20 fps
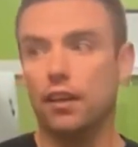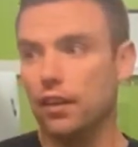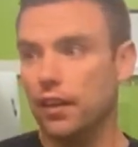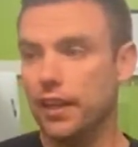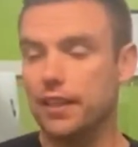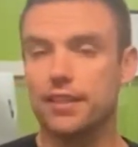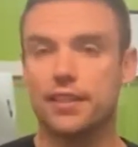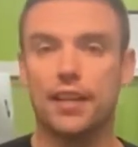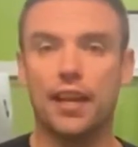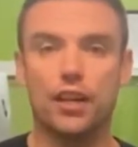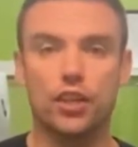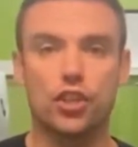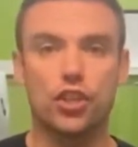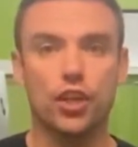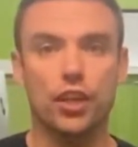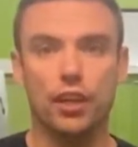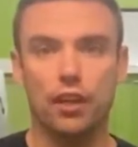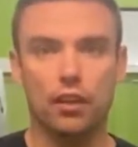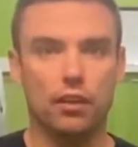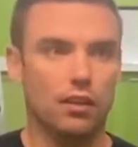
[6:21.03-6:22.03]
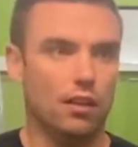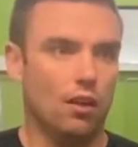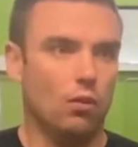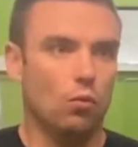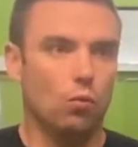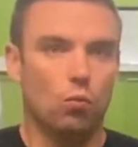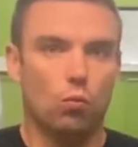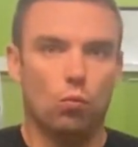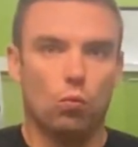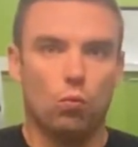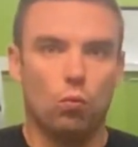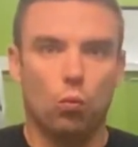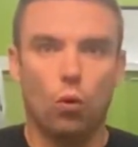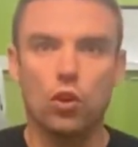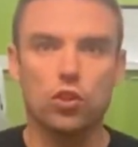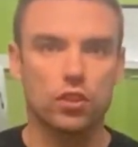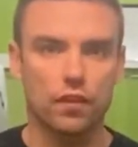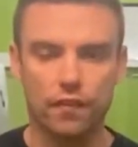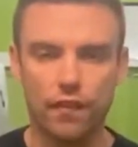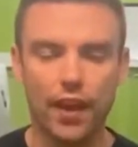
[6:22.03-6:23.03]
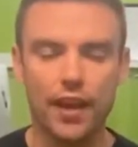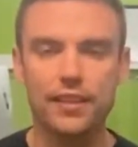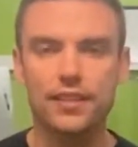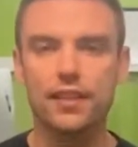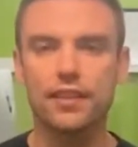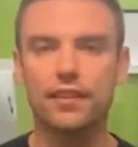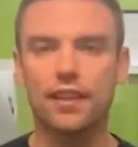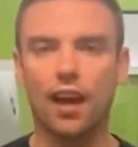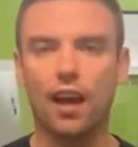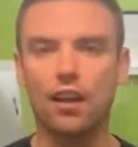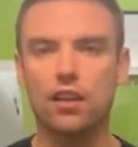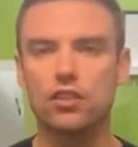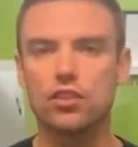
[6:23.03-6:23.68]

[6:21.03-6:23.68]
into next year, you know, what's affected that.